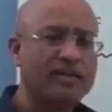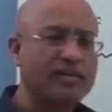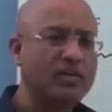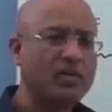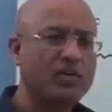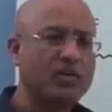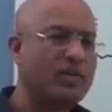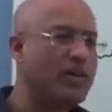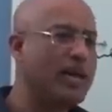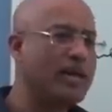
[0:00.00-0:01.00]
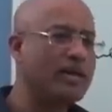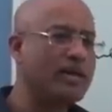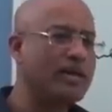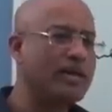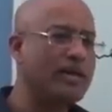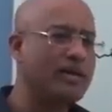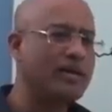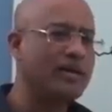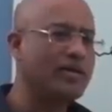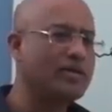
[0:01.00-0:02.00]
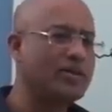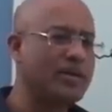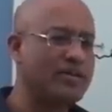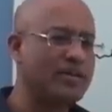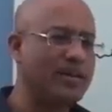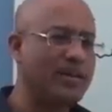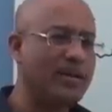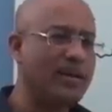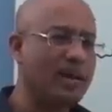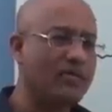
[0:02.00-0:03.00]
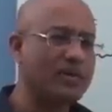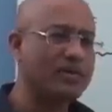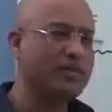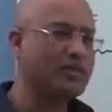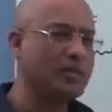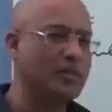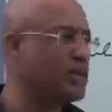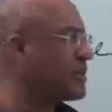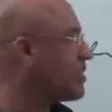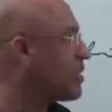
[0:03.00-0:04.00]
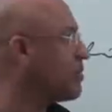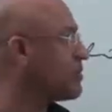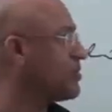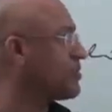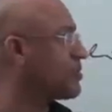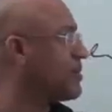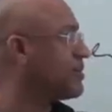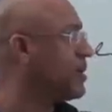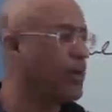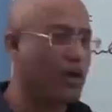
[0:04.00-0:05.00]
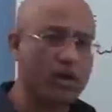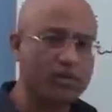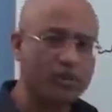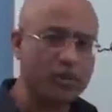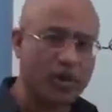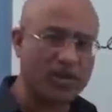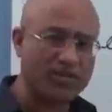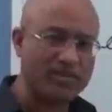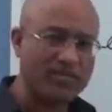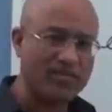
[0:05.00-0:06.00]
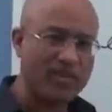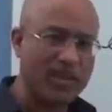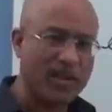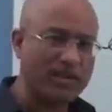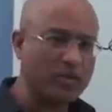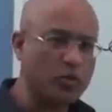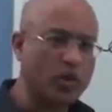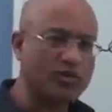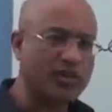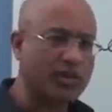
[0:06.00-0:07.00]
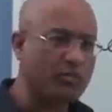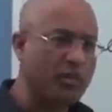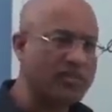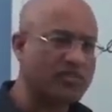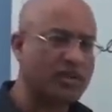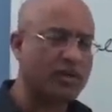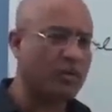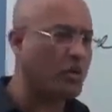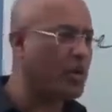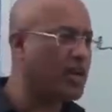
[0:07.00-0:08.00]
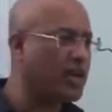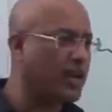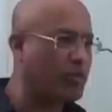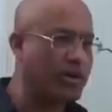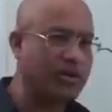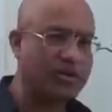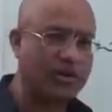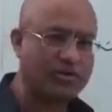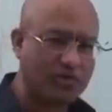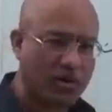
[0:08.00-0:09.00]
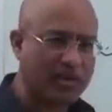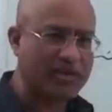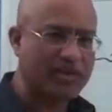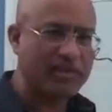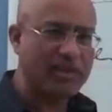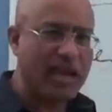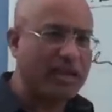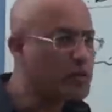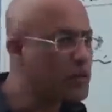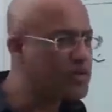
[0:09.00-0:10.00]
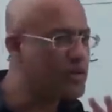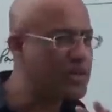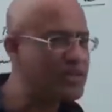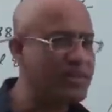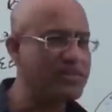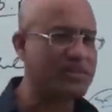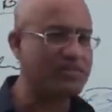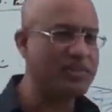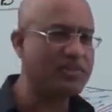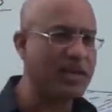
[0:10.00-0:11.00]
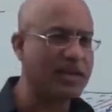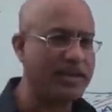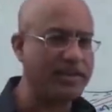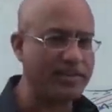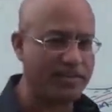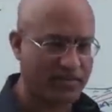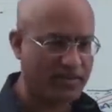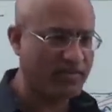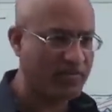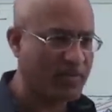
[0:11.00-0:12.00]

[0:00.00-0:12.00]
you know, like a, what should I say? One thing you know that central nervous system has a lot of neurons. And neurons are the master controller and regulator of the body. And neurons are very sensitive, just like ladies,